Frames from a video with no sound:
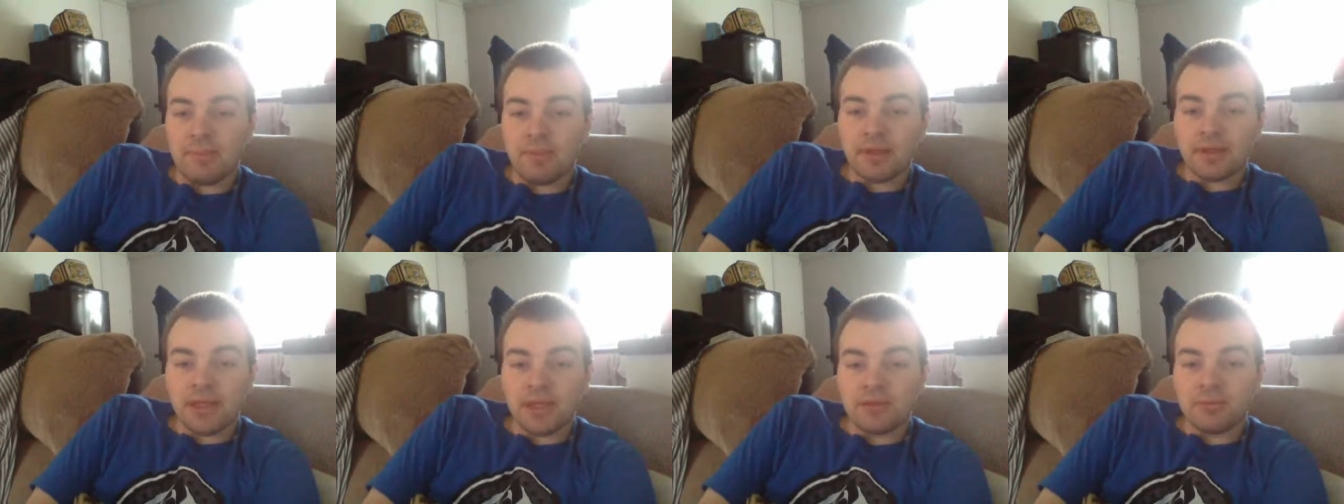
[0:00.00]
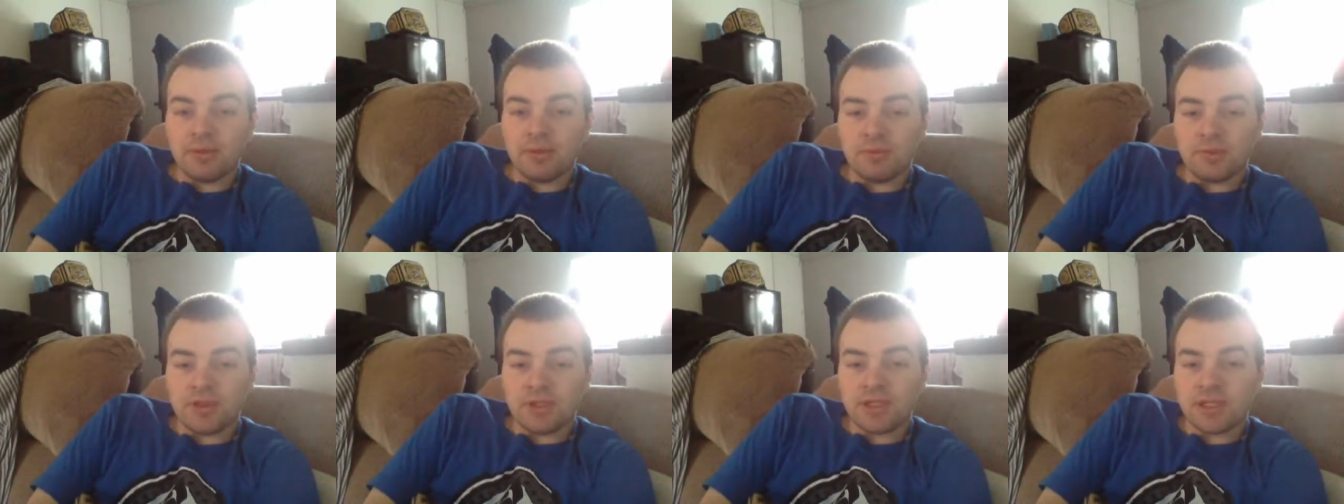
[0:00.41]
Batman the
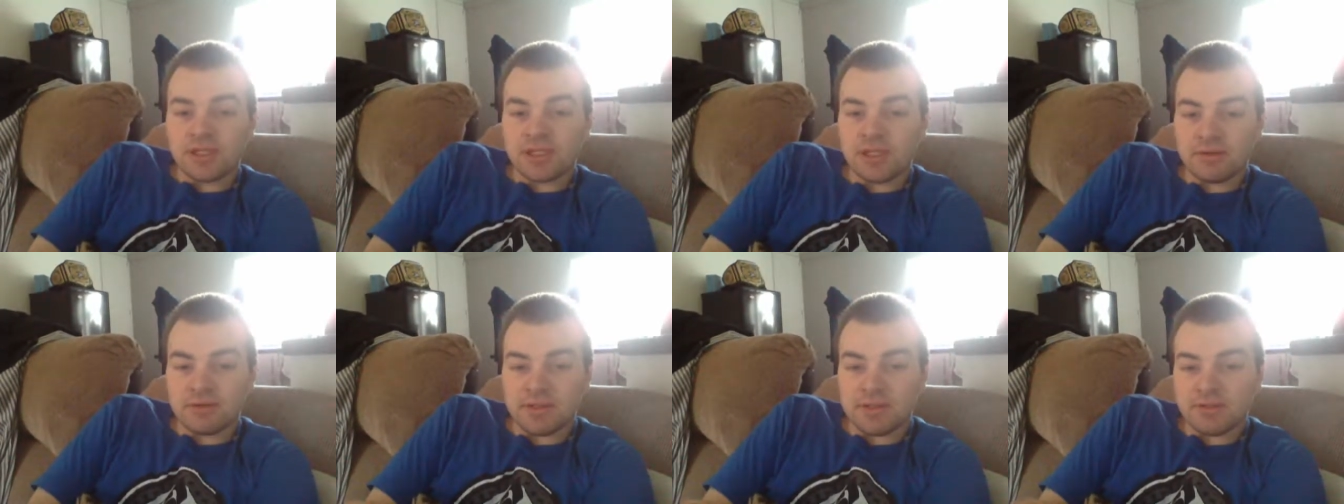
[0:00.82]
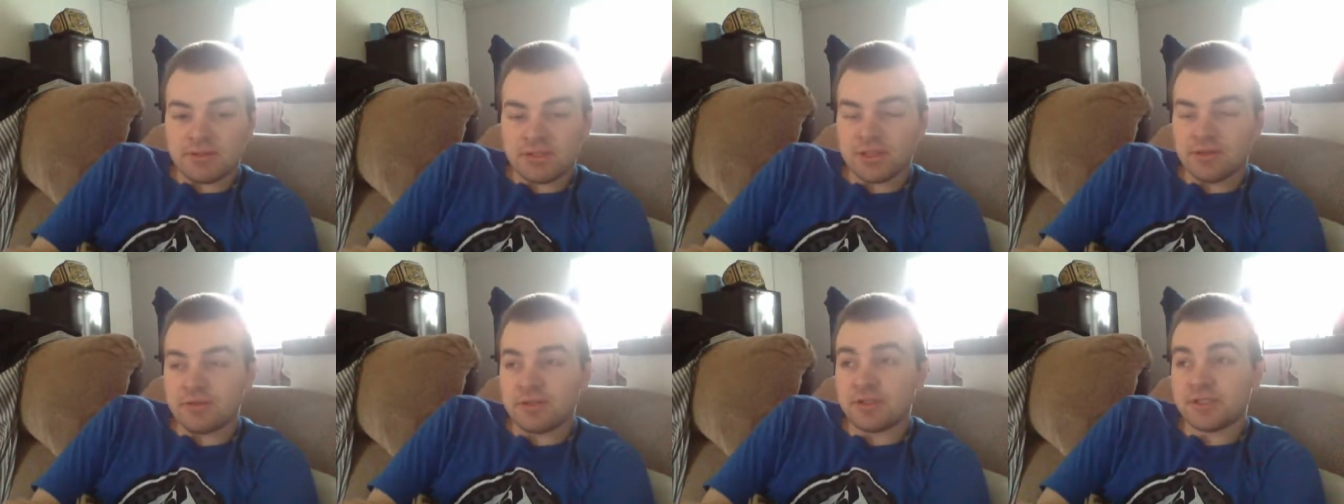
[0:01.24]
Enemy within the Telltale
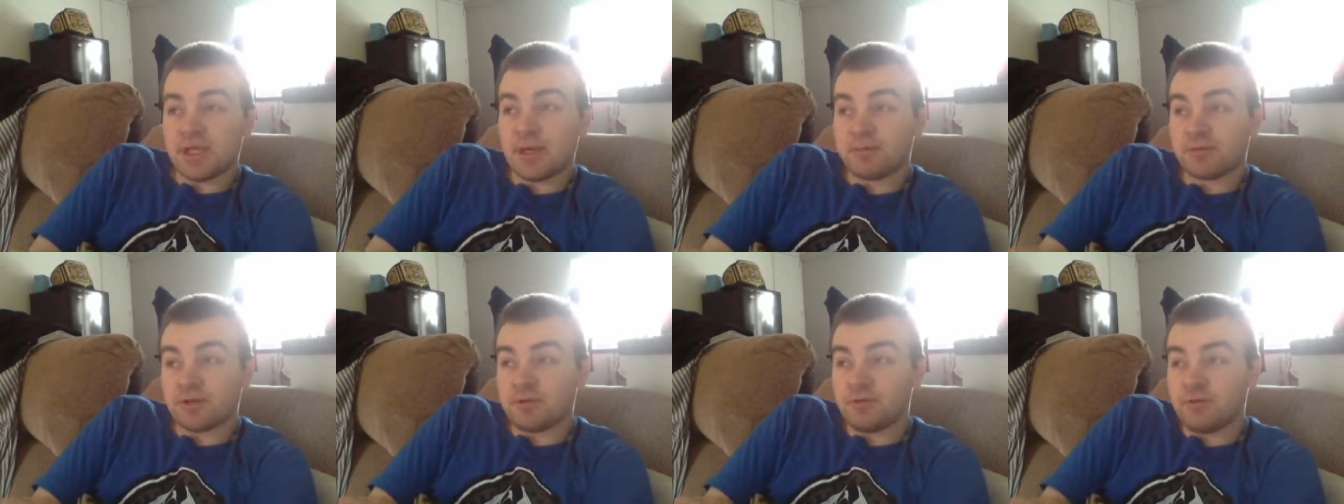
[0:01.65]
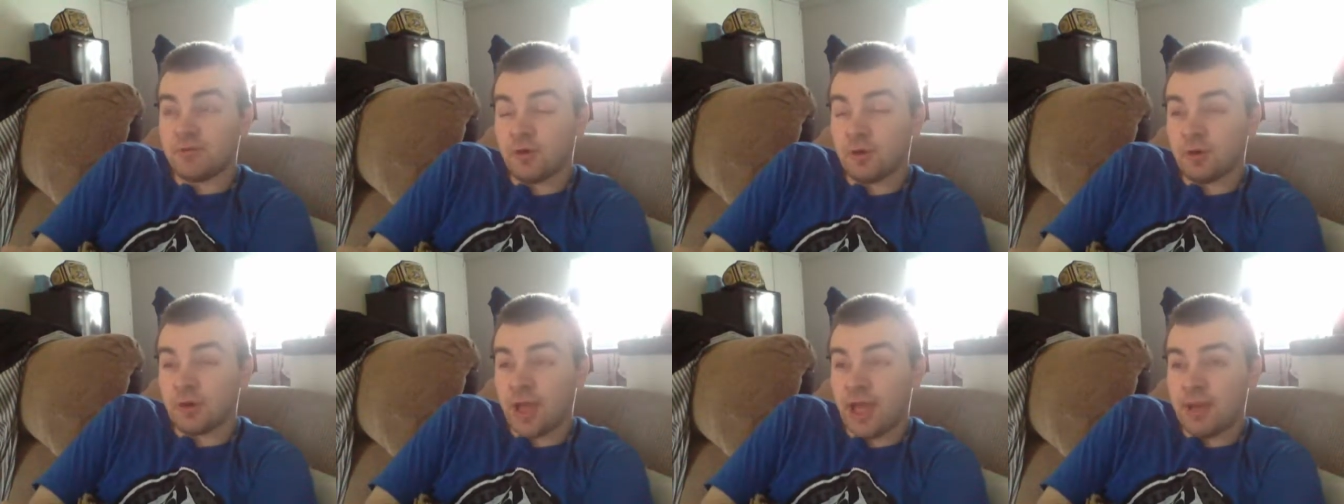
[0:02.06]
series, episode
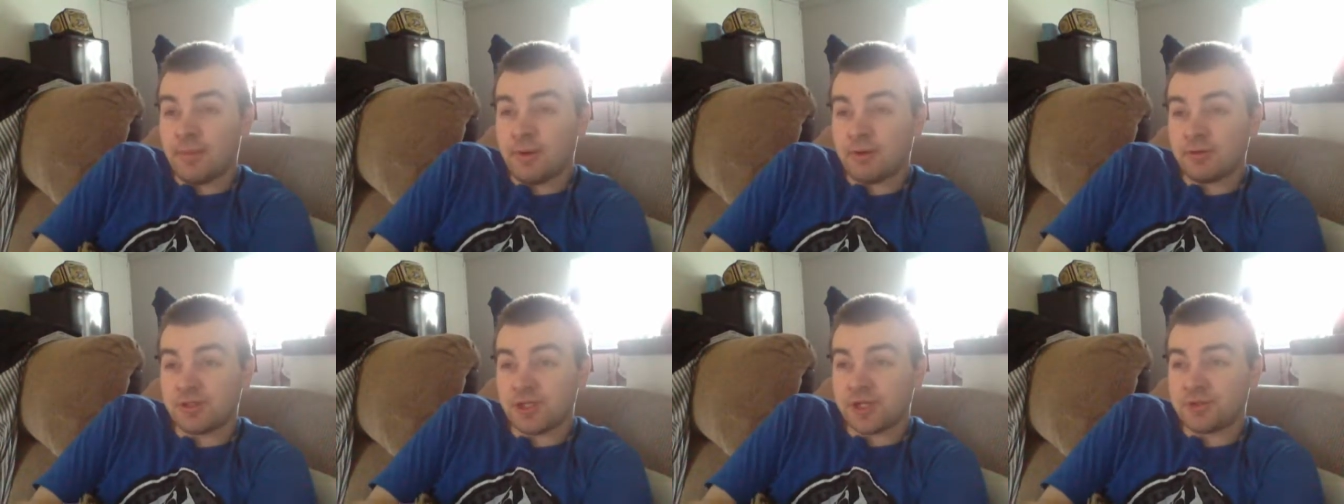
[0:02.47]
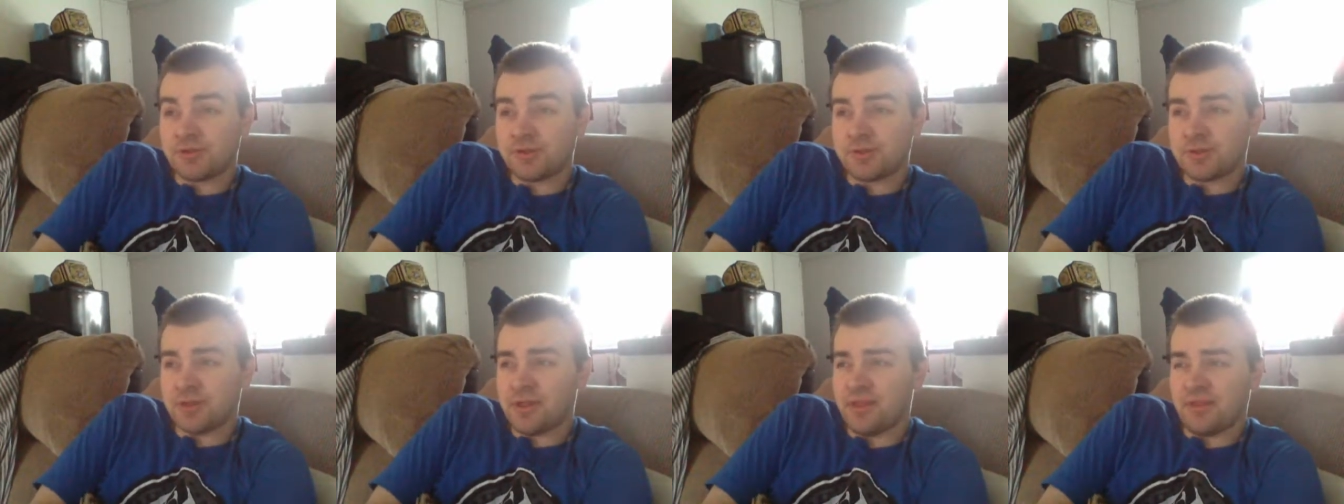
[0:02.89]
4 came out
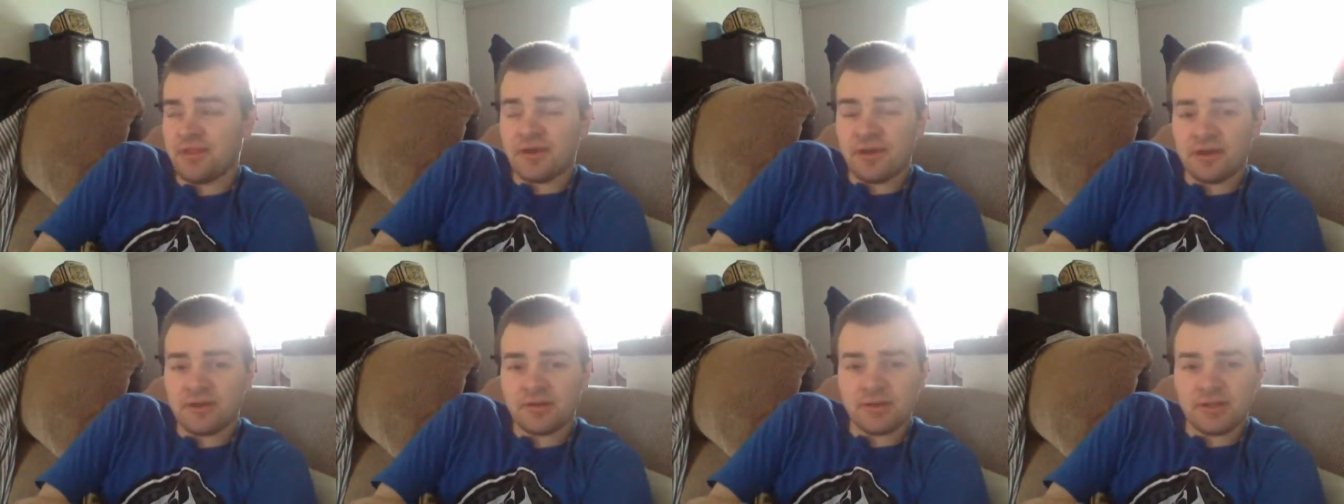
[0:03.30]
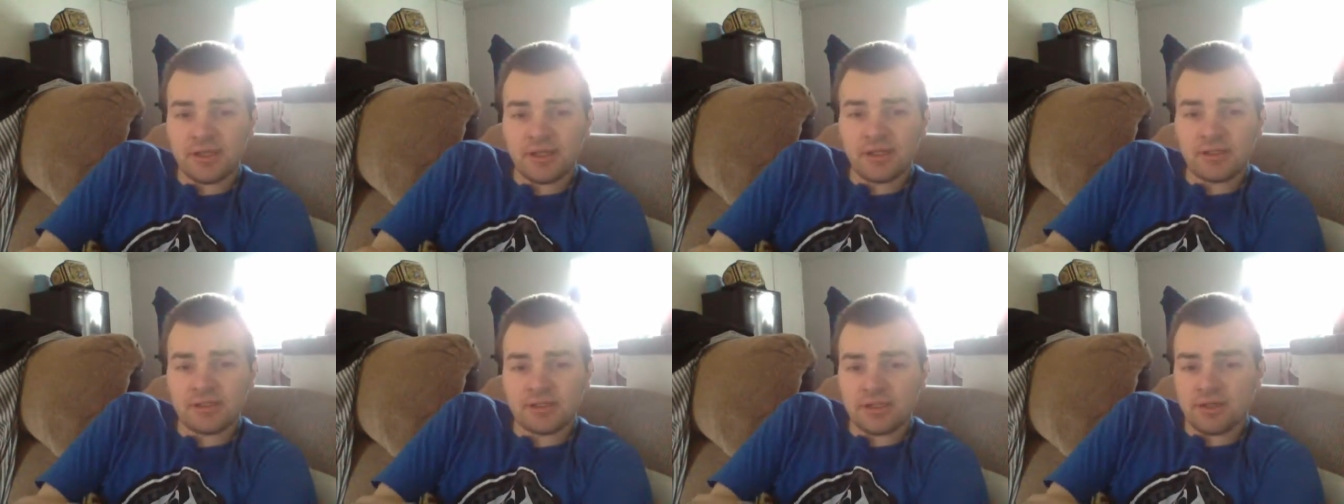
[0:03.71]
January 23rd, I
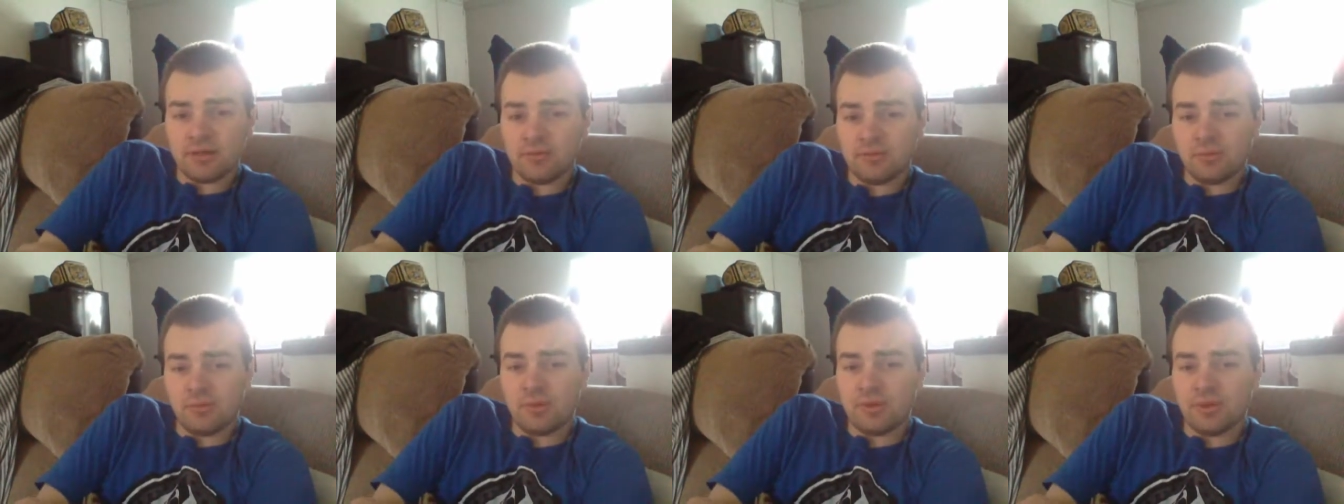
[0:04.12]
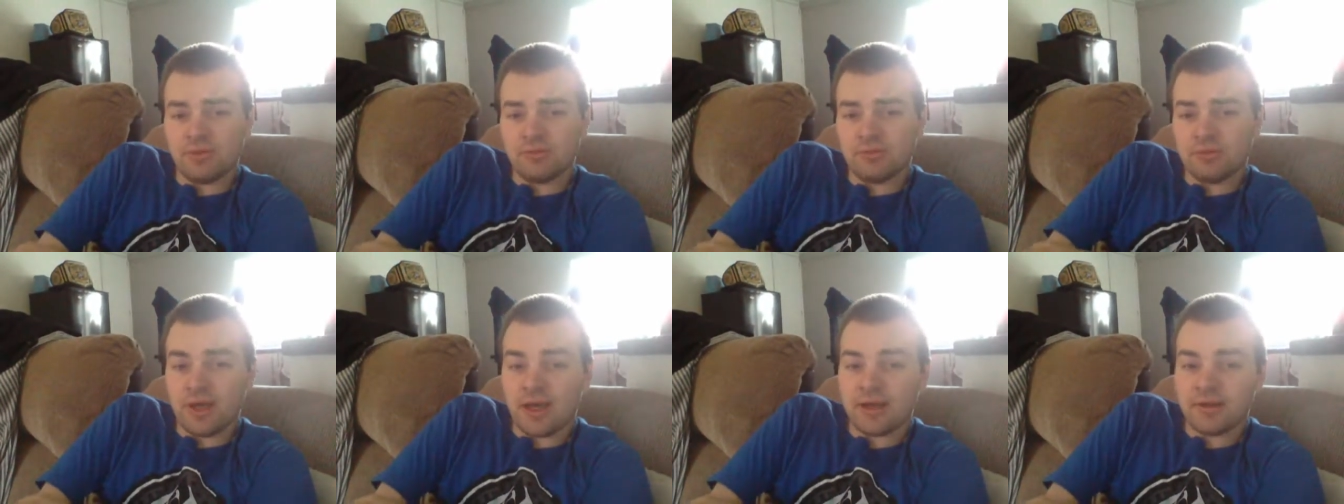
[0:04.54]
think, so we went
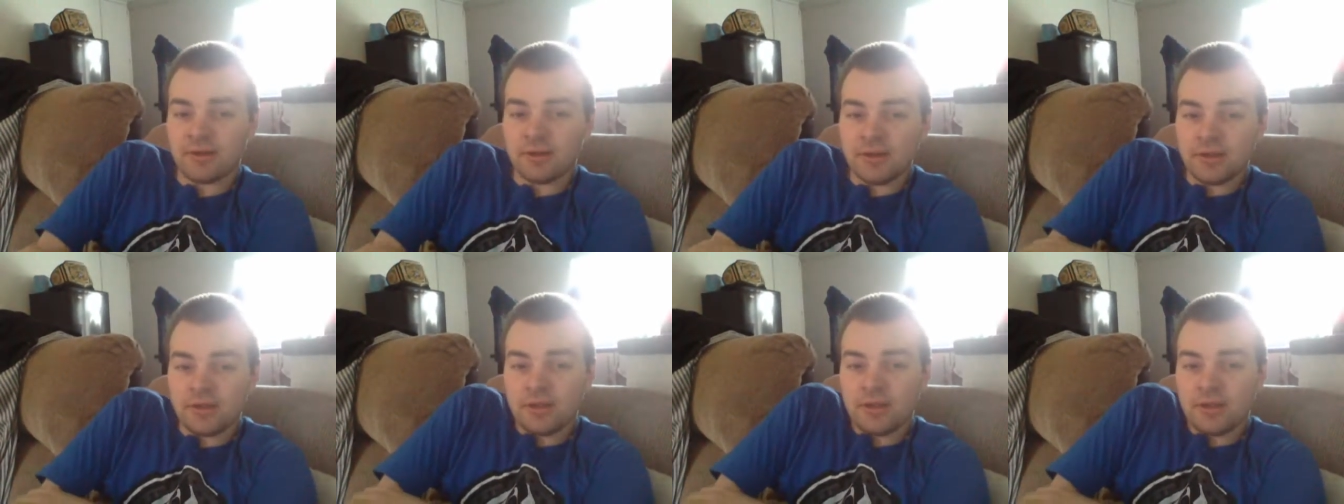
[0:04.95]
through that.